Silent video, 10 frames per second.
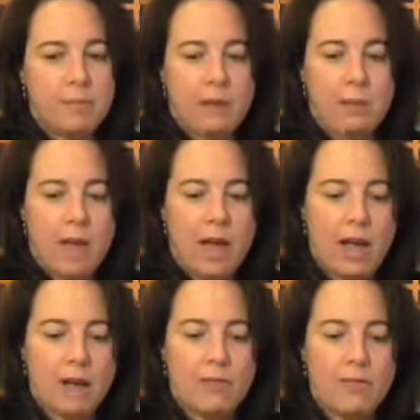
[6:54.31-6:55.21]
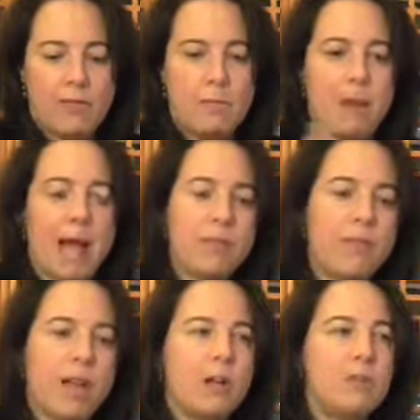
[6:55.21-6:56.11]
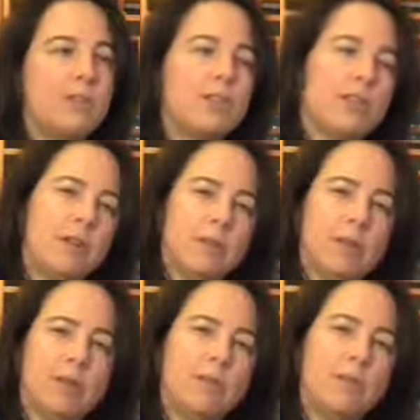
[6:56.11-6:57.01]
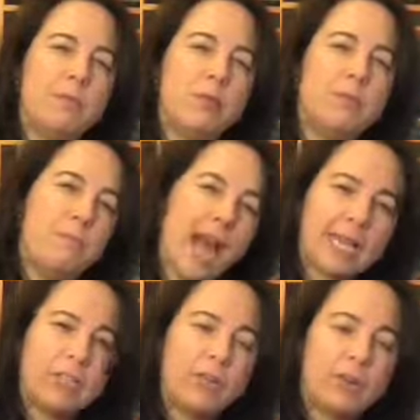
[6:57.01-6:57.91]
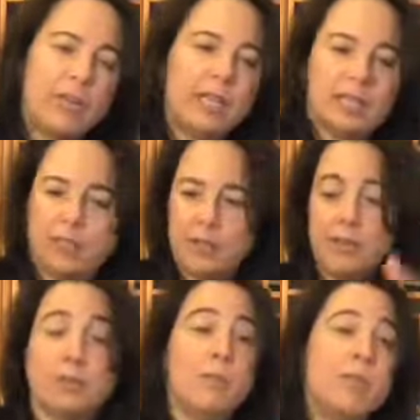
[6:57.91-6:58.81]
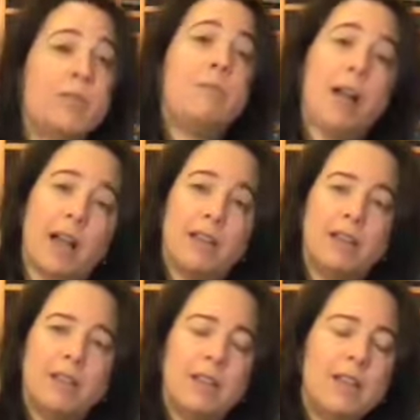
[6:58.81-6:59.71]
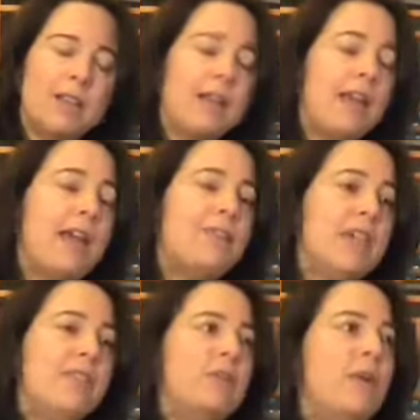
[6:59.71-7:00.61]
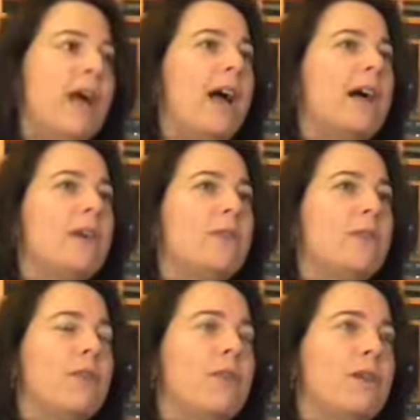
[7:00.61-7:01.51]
You have the back file, which is going to be a little bit more batch oriented. Here's the big pile. And then you have